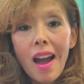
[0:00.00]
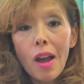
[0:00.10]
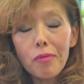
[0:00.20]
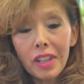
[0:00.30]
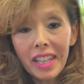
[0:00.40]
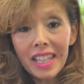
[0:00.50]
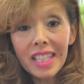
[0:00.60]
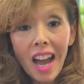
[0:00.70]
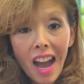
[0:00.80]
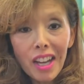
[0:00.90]
I'm feeling
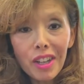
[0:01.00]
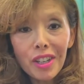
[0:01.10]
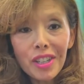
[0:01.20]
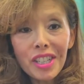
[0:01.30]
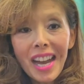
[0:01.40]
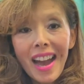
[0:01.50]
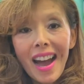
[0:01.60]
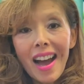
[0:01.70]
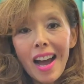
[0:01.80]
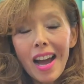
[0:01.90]
tired,
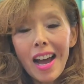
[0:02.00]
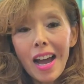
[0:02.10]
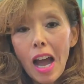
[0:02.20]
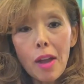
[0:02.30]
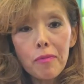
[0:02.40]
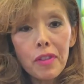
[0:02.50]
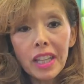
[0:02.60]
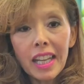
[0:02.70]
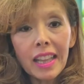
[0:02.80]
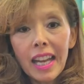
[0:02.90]
I'm
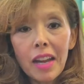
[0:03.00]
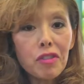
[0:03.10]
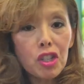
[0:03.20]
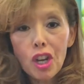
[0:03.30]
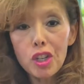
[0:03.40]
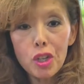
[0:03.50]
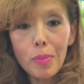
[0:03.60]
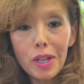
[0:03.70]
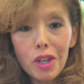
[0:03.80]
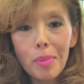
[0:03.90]
feeling like I've just got too
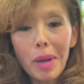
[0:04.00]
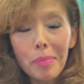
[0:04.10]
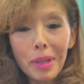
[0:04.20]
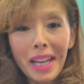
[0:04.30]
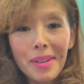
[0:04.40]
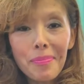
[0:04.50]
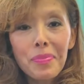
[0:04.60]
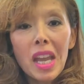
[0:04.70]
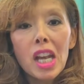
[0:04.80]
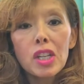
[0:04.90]
much on my plate.
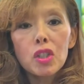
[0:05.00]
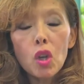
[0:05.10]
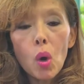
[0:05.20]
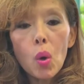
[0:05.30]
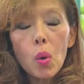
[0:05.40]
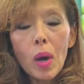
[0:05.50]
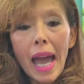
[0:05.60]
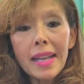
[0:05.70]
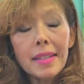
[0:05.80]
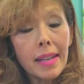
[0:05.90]
So
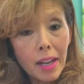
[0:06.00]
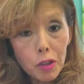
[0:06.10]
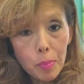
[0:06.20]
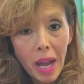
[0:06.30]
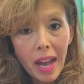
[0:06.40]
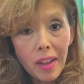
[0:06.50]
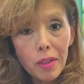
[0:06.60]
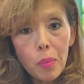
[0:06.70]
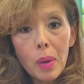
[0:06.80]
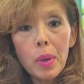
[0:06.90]
as a naturopath,
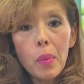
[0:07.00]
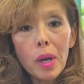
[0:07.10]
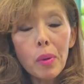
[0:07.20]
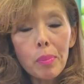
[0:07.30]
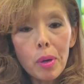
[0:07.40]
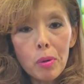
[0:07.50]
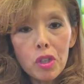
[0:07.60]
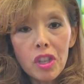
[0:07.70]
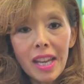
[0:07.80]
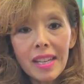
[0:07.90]
the way we want to
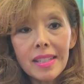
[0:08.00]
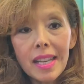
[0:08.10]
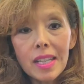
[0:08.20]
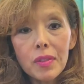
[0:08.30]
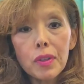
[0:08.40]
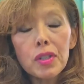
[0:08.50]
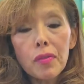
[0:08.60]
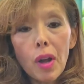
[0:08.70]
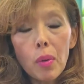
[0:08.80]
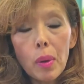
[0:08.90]
approach things is, first
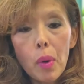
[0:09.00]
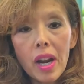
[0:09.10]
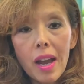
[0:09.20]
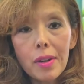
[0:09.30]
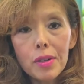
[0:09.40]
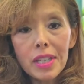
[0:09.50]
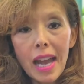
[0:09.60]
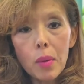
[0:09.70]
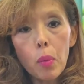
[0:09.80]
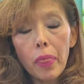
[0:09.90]
of all, we want to
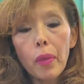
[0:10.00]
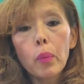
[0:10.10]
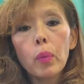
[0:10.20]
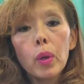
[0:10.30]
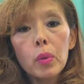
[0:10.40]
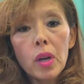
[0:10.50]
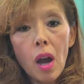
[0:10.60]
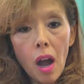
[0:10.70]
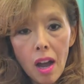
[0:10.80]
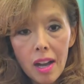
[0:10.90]
understand what the root
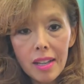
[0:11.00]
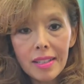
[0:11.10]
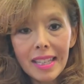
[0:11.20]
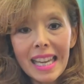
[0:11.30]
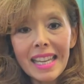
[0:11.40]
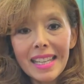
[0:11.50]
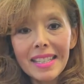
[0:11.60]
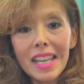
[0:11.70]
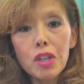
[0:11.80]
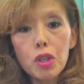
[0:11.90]
cause
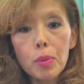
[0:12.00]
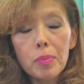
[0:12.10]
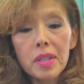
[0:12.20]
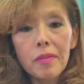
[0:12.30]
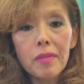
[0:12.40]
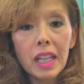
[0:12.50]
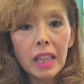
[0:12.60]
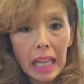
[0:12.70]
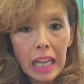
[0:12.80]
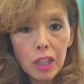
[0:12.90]
is in terms of the
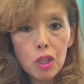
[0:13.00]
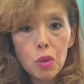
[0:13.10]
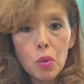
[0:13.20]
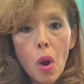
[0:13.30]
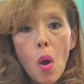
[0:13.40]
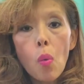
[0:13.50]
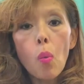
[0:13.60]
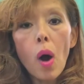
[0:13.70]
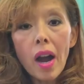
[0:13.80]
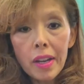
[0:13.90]
link to
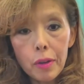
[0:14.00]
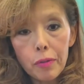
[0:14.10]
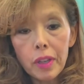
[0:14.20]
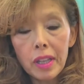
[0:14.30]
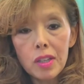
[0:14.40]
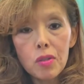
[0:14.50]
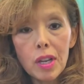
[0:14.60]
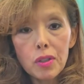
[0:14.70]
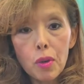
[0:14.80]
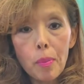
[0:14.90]
why you're feeling
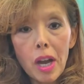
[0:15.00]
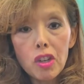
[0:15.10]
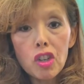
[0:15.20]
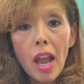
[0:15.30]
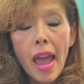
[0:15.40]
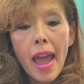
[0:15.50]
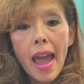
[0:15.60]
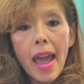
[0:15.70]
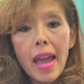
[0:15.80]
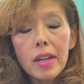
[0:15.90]
stressed so much.
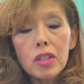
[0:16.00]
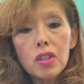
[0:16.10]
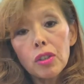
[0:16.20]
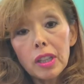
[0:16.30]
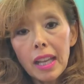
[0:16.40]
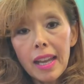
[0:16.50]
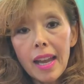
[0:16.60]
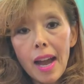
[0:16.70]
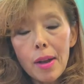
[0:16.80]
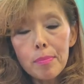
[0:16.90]
And
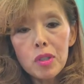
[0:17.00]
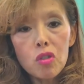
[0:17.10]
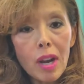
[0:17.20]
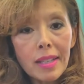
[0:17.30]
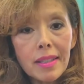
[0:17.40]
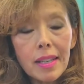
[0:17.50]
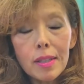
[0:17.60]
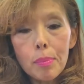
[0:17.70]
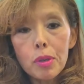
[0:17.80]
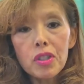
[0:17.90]
certainly stress
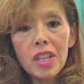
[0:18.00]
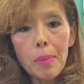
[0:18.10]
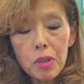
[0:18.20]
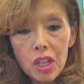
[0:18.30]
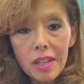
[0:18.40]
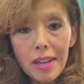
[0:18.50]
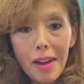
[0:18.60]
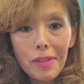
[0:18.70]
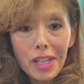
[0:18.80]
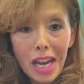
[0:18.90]
is a perception
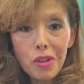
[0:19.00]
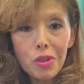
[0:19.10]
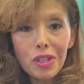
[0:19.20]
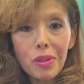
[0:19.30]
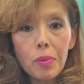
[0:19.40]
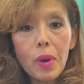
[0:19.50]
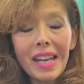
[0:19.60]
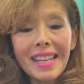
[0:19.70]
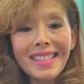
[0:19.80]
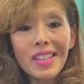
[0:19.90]
of a dangerous and
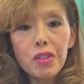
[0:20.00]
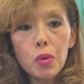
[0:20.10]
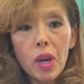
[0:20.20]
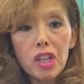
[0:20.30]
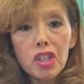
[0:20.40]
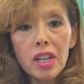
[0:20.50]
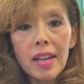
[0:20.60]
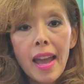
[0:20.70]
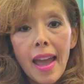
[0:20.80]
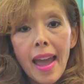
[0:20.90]
threatening
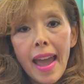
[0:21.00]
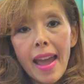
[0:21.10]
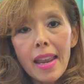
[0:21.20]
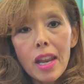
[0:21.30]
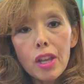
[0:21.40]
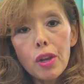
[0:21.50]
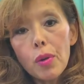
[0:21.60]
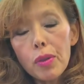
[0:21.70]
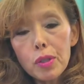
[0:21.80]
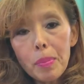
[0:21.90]
situation. And,
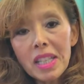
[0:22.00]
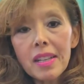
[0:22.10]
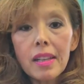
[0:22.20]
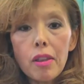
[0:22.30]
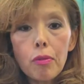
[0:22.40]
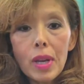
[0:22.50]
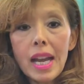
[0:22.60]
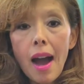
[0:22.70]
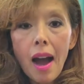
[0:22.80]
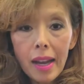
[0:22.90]
there's basically three
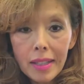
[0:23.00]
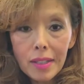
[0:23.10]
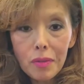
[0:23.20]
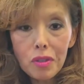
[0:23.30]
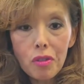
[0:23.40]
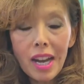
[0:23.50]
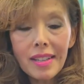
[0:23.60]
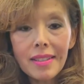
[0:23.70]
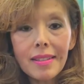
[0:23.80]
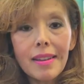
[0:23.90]
kinds of
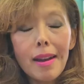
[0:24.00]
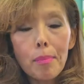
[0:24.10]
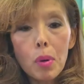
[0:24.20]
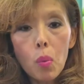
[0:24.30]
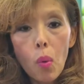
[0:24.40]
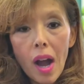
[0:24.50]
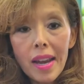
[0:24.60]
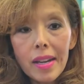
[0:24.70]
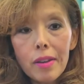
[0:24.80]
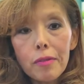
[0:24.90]
stress. Number
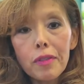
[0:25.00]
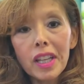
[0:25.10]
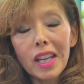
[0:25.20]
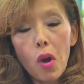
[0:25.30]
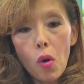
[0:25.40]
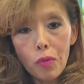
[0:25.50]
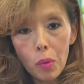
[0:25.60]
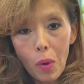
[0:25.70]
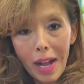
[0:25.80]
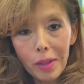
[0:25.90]
one, feeling
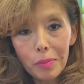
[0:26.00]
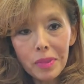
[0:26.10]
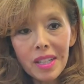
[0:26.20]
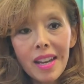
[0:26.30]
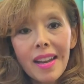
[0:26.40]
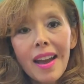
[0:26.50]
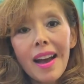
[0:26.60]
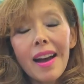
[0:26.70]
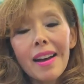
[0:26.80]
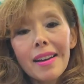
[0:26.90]
overwhelmed.
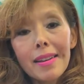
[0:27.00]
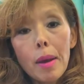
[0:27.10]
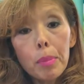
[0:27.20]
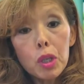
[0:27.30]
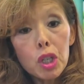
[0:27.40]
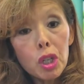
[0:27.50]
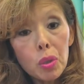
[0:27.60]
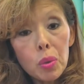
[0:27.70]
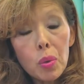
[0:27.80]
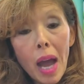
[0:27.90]
Number
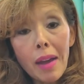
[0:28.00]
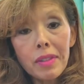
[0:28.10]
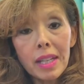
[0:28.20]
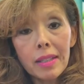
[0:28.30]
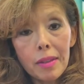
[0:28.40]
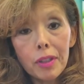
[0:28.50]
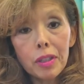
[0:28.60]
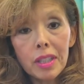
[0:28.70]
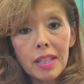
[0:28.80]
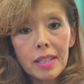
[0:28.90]
two, having
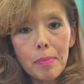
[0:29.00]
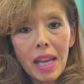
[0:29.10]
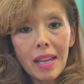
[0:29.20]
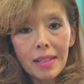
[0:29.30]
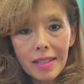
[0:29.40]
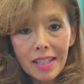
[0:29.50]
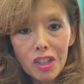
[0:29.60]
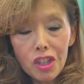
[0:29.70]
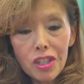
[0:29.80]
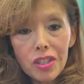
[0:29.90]
difficulties making
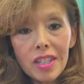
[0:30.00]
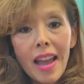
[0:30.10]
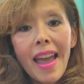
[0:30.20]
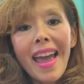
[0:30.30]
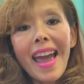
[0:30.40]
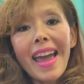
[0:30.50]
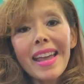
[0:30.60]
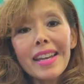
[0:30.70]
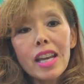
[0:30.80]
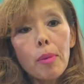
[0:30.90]
decisions.
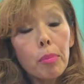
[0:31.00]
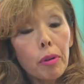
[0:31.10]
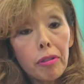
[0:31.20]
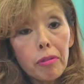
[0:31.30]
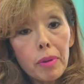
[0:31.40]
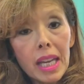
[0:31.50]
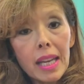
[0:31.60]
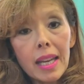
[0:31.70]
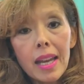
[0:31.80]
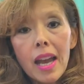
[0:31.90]
And number
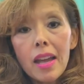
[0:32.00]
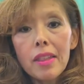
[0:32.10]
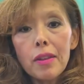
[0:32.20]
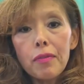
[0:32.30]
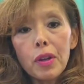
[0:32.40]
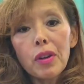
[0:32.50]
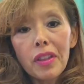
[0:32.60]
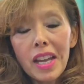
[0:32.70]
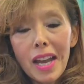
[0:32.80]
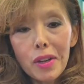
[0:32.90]
three, the fear
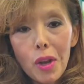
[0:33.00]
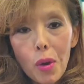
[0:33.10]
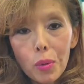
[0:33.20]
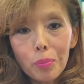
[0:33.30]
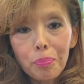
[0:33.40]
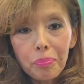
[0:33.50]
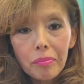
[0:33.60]
of the unknown.